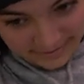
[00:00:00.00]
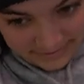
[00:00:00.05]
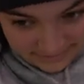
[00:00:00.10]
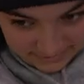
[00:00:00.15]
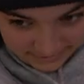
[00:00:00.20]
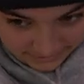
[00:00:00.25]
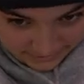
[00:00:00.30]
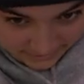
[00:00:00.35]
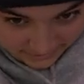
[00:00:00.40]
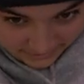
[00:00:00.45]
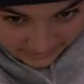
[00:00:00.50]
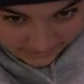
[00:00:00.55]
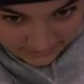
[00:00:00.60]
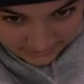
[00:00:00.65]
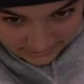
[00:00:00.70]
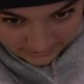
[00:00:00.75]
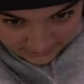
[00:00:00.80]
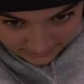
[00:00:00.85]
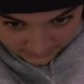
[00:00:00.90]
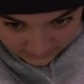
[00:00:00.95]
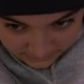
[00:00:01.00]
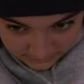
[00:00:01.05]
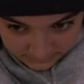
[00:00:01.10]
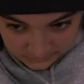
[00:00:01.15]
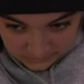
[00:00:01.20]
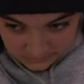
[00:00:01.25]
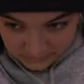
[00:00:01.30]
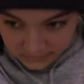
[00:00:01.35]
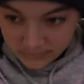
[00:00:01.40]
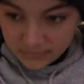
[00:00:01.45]
skipper today?
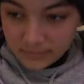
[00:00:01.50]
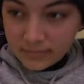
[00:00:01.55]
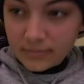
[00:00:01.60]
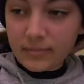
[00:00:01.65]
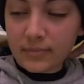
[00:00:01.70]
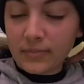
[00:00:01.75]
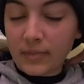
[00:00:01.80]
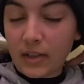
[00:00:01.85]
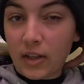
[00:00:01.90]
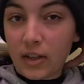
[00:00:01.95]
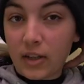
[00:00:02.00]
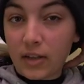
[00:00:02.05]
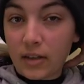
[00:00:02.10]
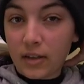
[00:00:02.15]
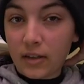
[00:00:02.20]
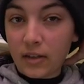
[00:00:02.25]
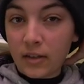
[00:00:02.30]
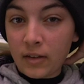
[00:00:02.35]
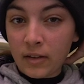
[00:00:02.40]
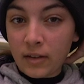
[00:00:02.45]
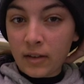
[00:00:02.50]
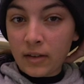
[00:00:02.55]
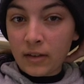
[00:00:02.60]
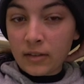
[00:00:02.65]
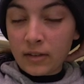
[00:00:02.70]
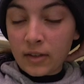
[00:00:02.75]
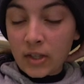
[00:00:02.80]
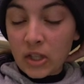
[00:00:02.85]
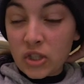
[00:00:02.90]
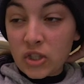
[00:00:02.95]
Think she can do it?
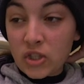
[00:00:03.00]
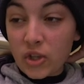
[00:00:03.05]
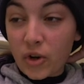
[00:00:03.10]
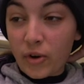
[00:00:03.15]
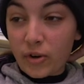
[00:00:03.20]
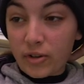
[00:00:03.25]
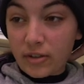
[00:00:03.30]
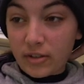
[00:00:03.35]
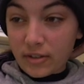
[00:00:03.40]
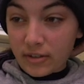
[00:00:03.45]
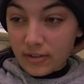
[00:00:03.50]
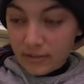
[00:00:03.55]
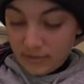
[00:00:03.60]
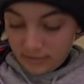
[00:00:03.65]
Concerned.